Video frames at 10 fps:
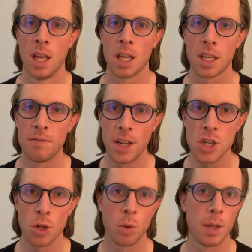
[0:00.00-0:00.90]

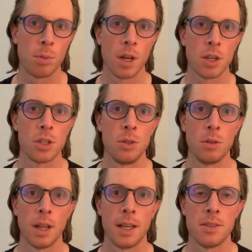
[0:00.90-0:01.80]
Conventional wine production
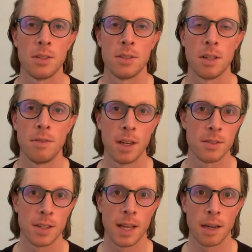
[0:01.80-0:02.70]
utilizes
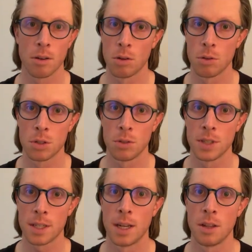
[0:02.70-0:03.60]
advanced agricultural
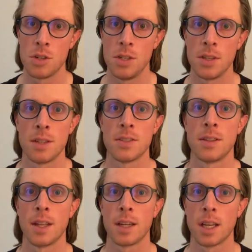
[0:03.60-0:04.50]
technologies and
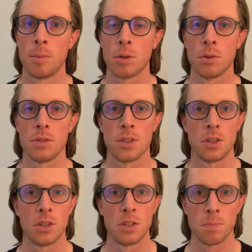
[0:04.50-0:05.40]
synthetic chemicals
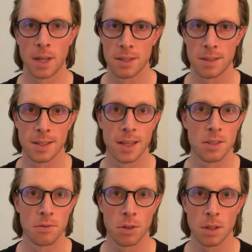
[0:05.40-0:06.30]
such as pesticides
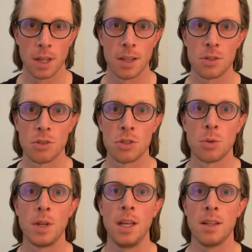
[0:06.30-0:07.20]
and fertilizers to
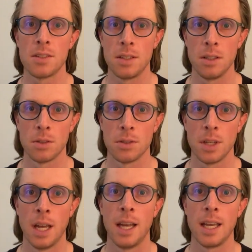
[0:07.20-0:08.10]
enhance yield
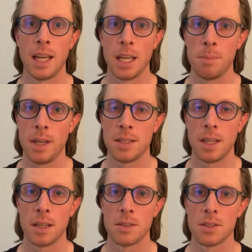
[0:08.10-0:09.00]
and
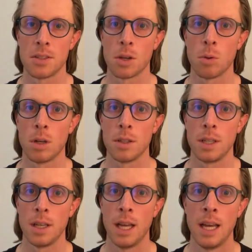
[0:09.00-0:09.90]
maintain consistent
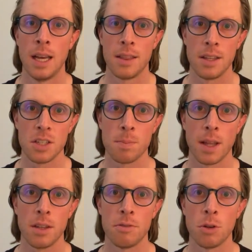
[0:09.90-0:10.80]
quality. This
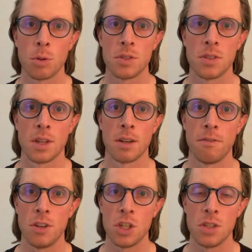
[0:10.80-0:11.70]
method focuses on
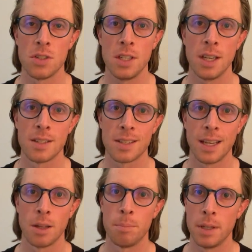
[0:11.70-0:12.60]
efficiency and
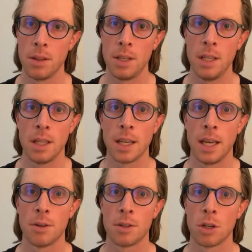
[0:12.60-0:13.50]
scalability,
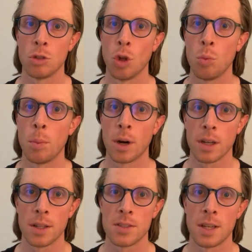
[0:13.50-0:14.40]
catering to global
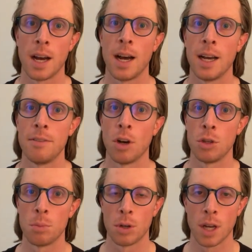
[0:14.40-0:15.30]
markets and high
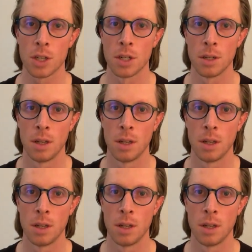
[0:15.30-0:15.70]
volume production.